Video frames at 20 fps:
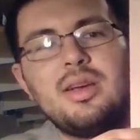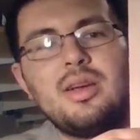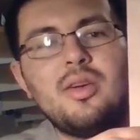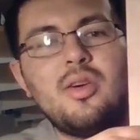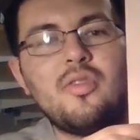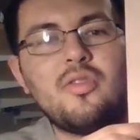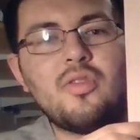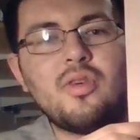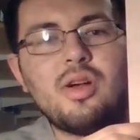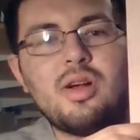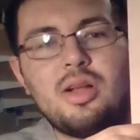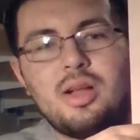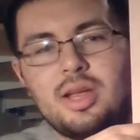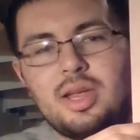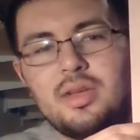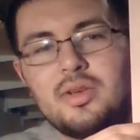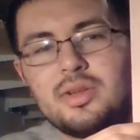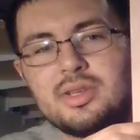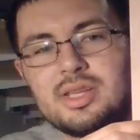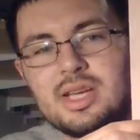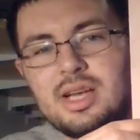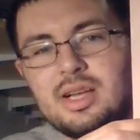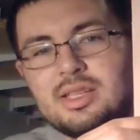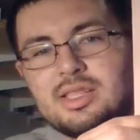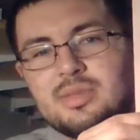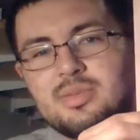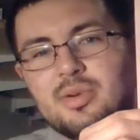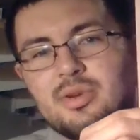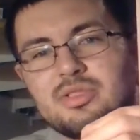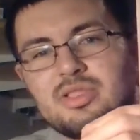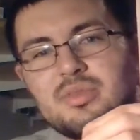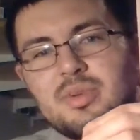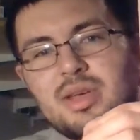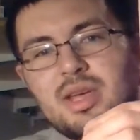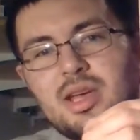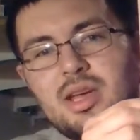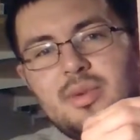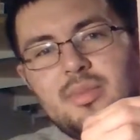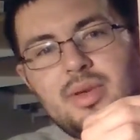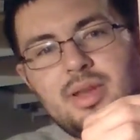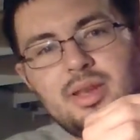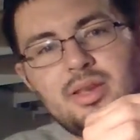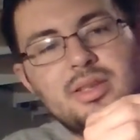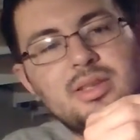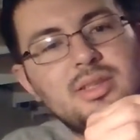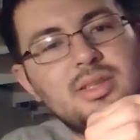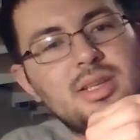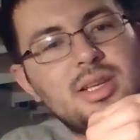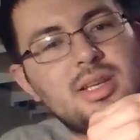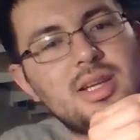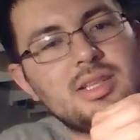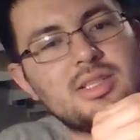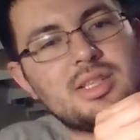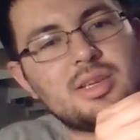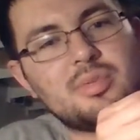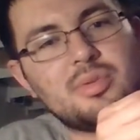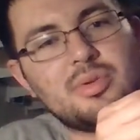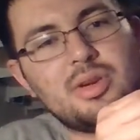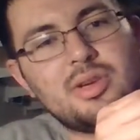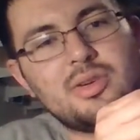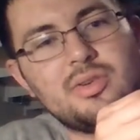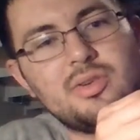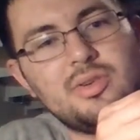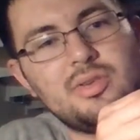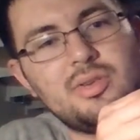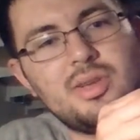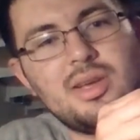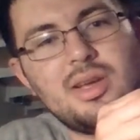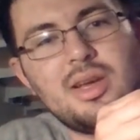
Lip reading: overall, like you can tell, it's supposed to be him, and it does look pretty cool.